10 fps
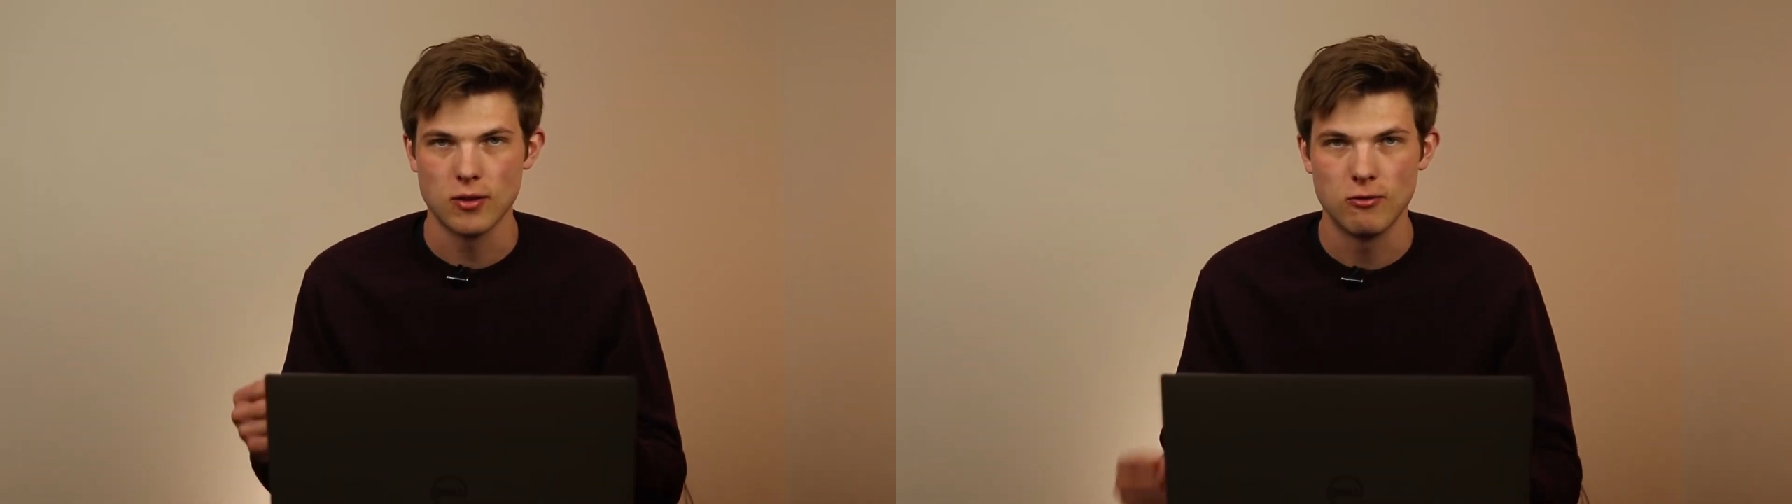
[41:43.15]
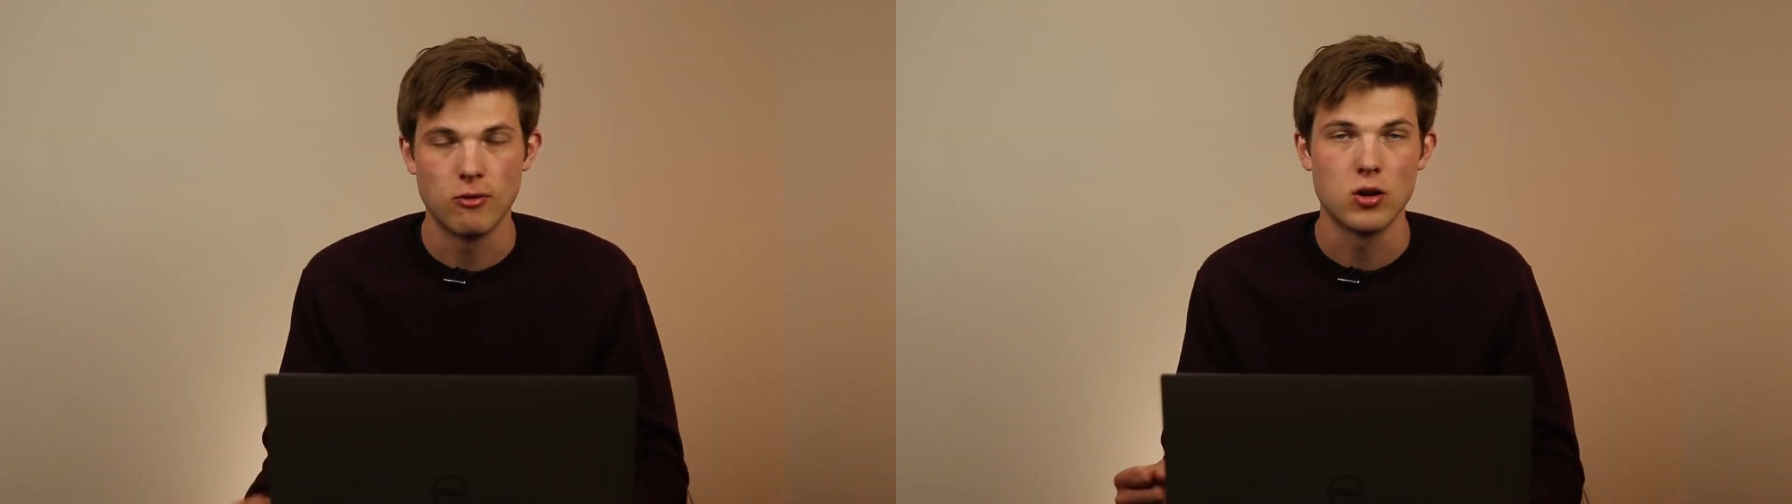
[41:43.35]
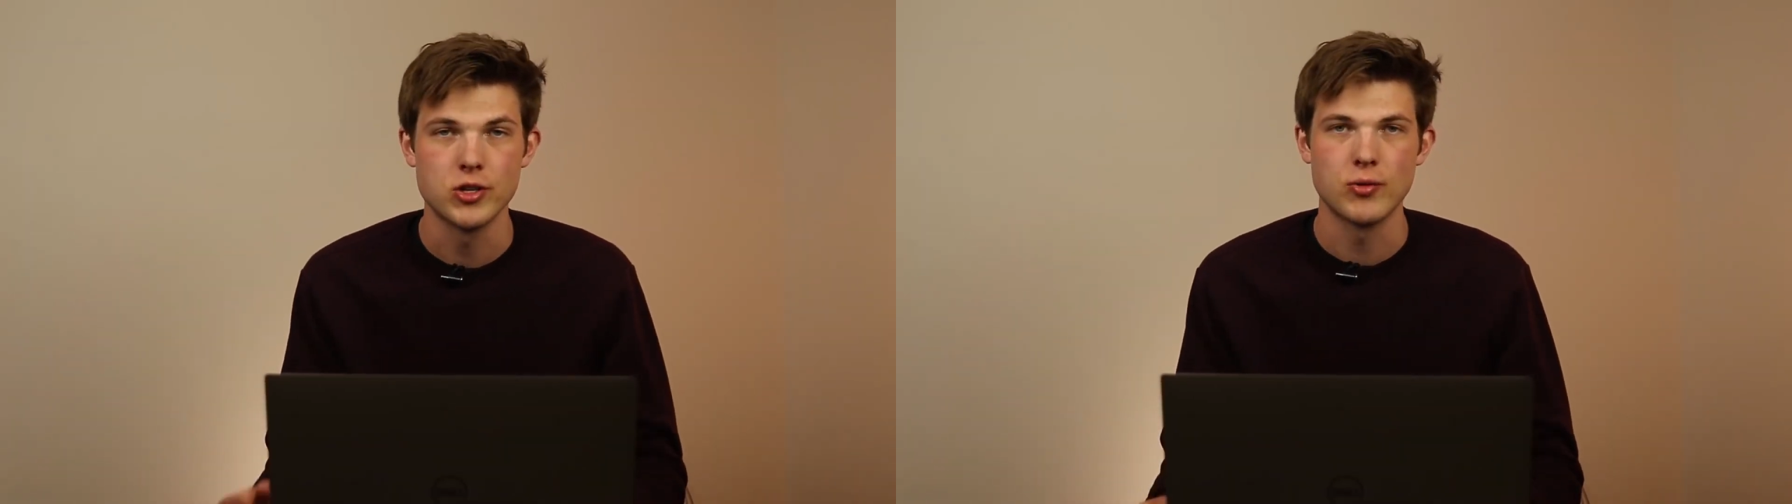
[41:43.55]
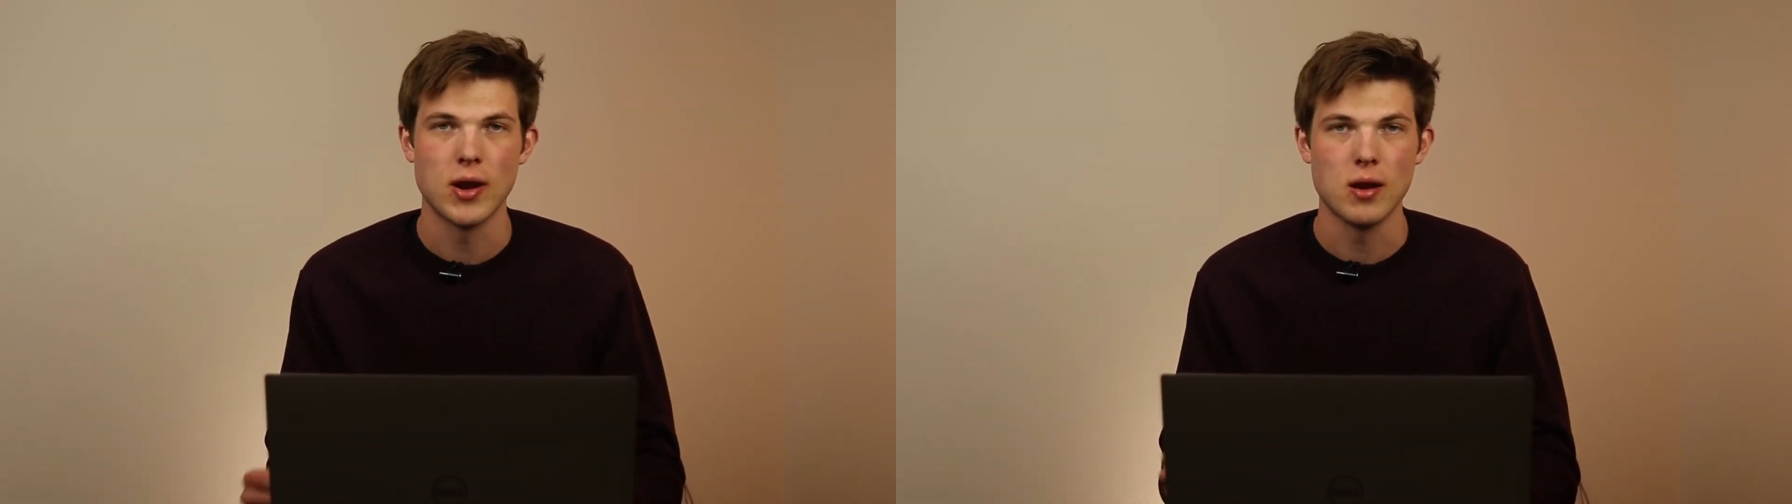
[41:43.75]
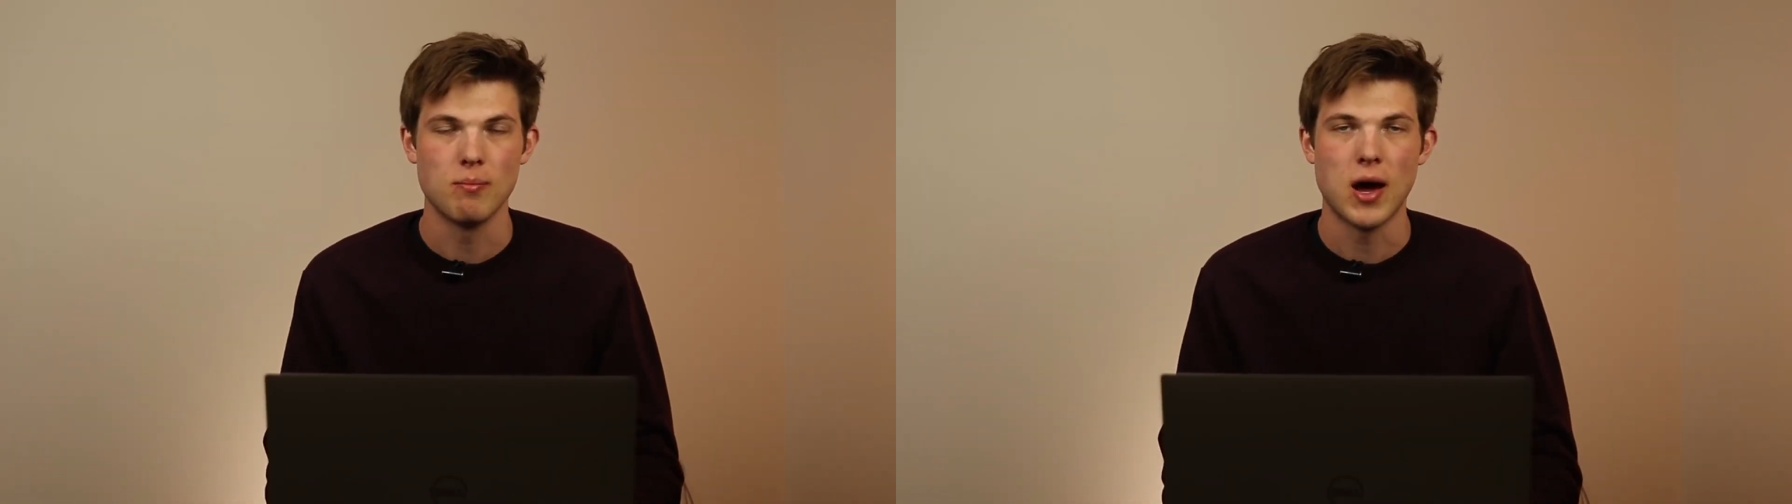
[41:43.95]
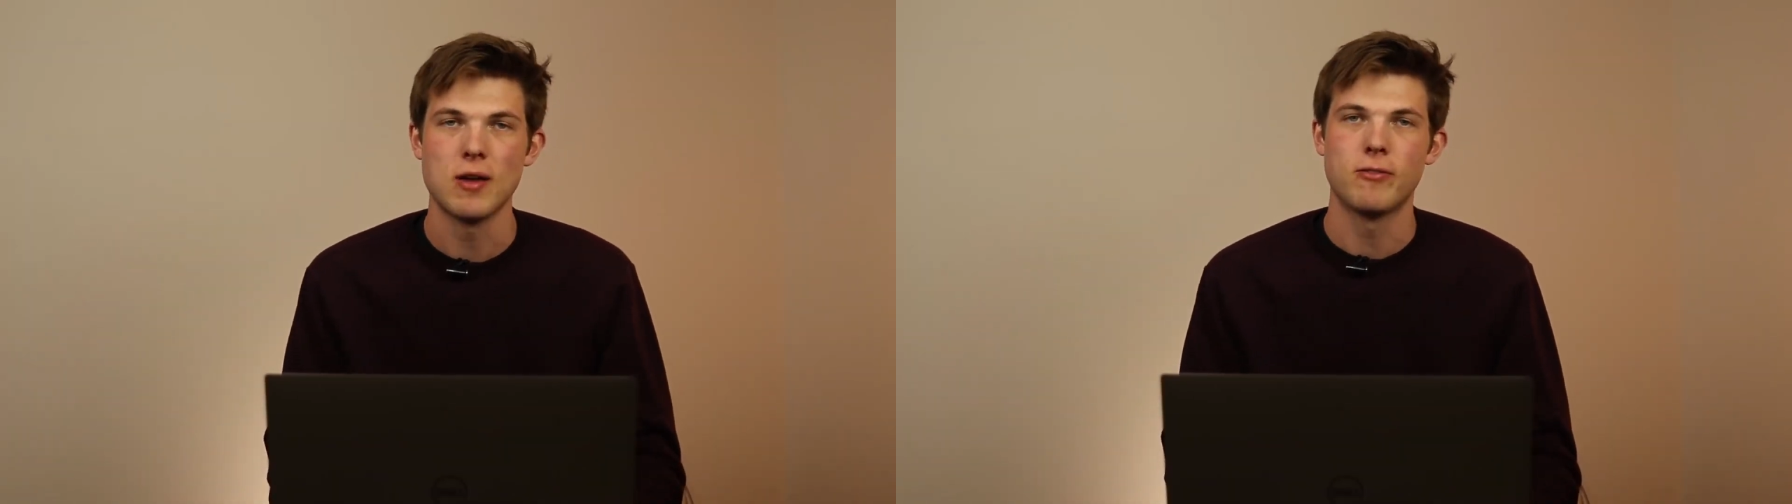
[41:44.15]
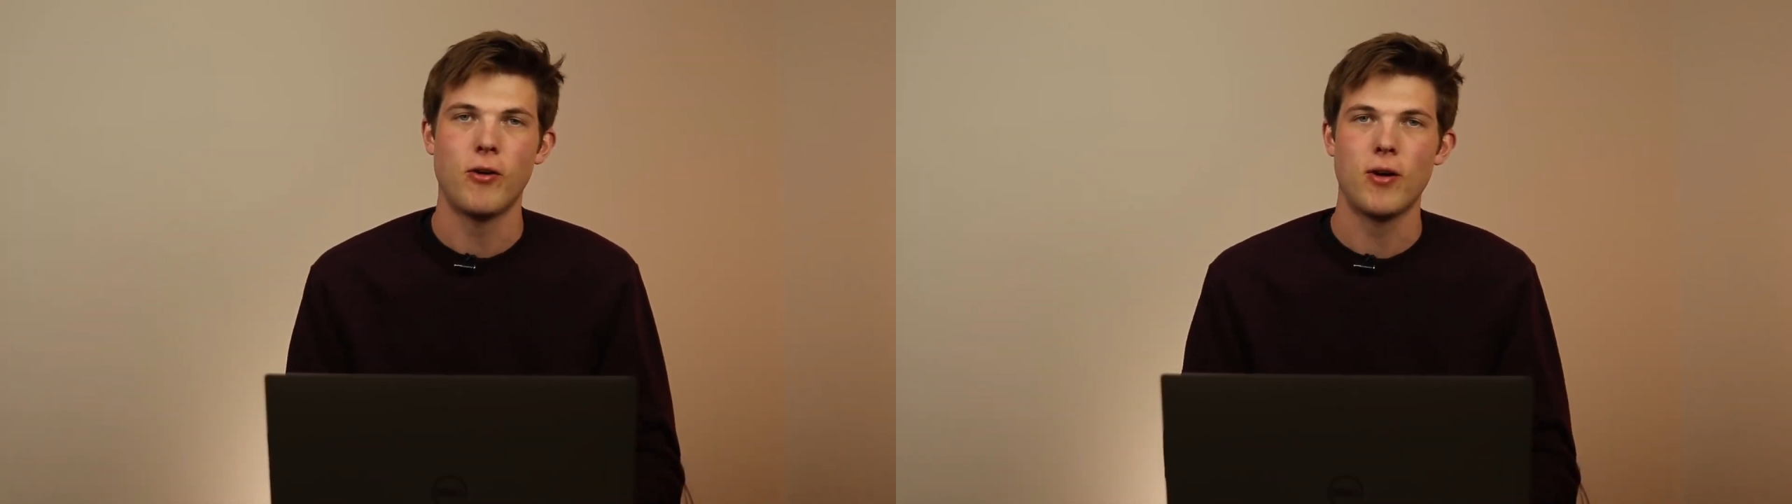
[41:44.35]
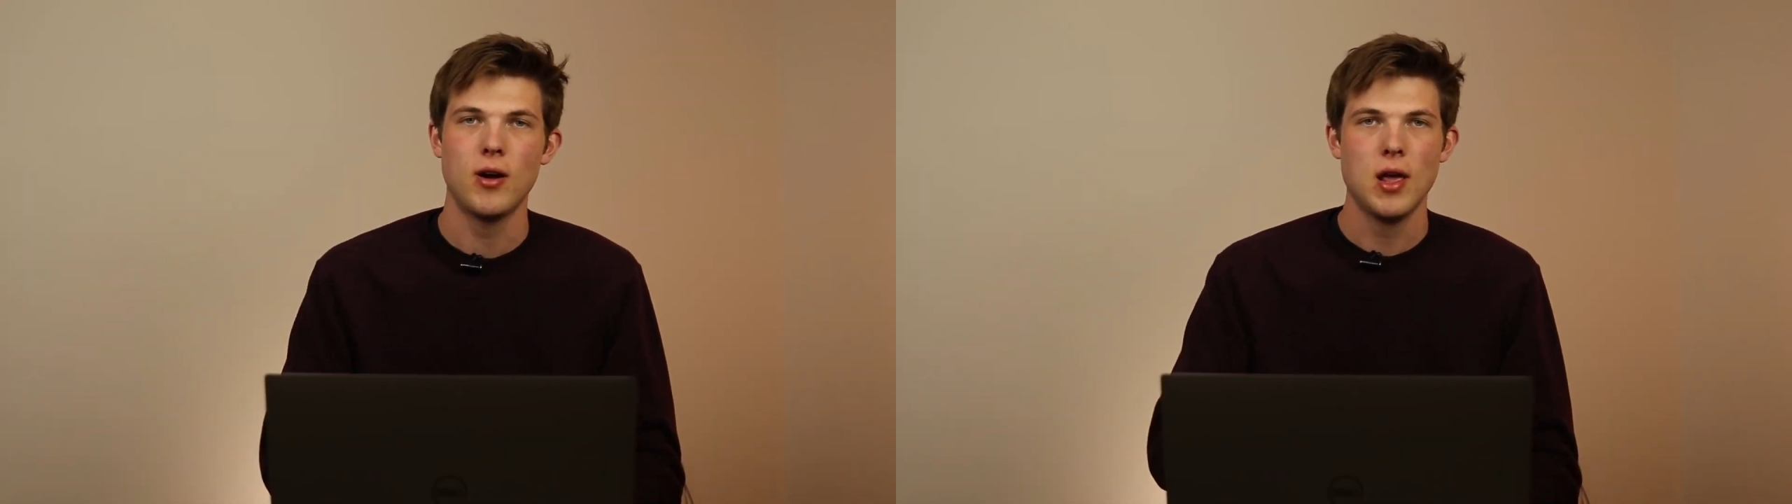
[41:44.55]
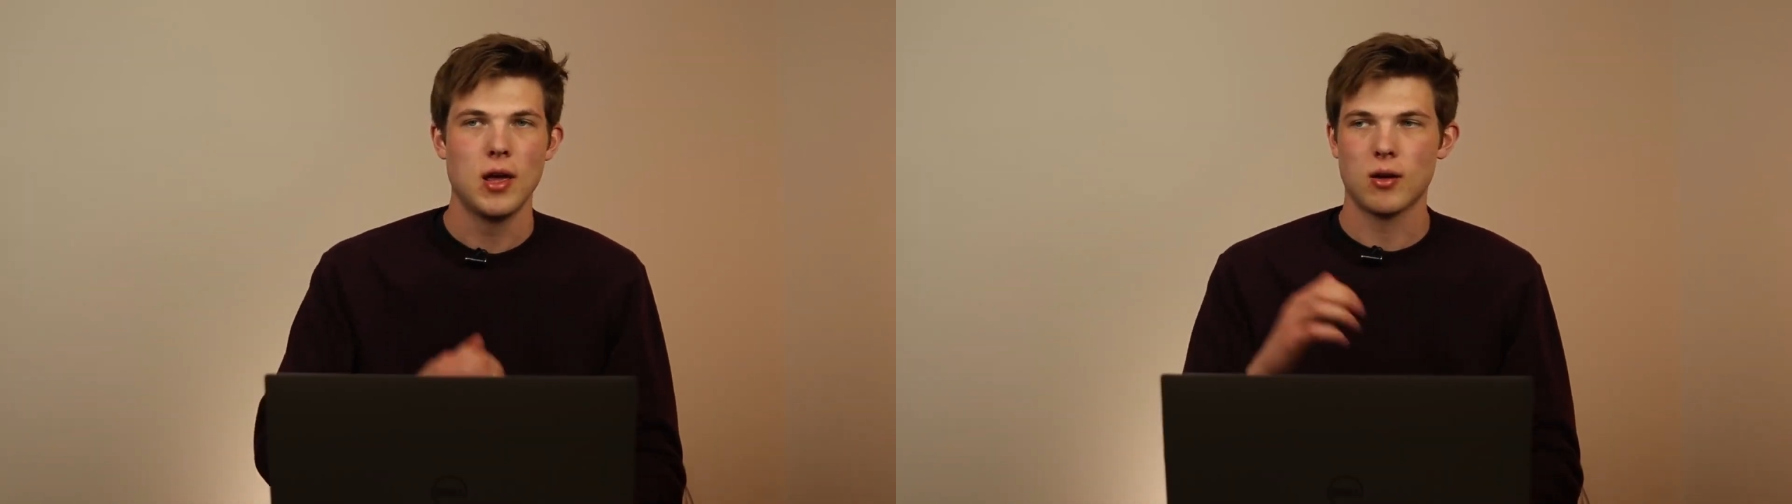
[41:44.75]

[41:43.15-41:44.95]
conversion rate by far